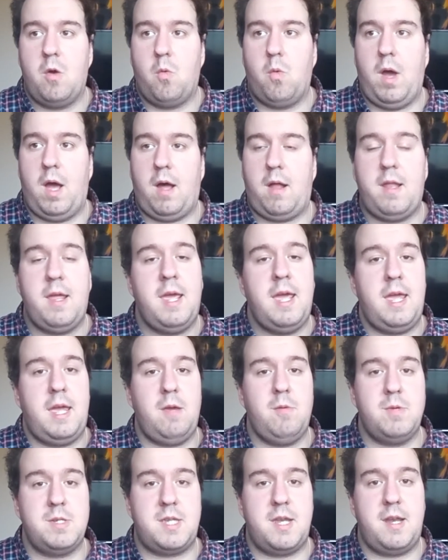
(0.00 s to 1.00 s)
Well,
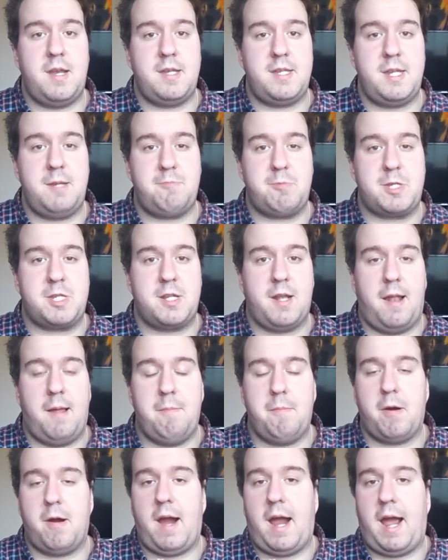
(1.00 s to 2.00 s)
he was in a deep
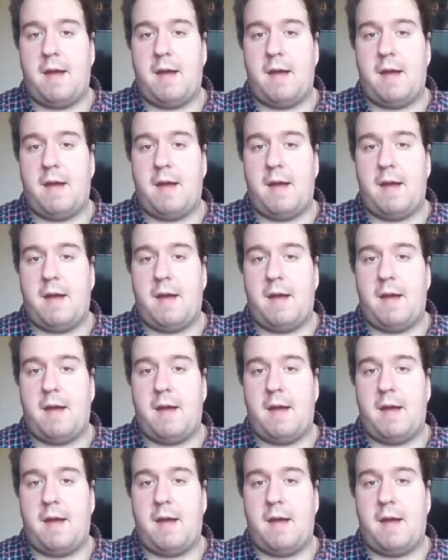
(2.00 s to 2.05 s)
slumber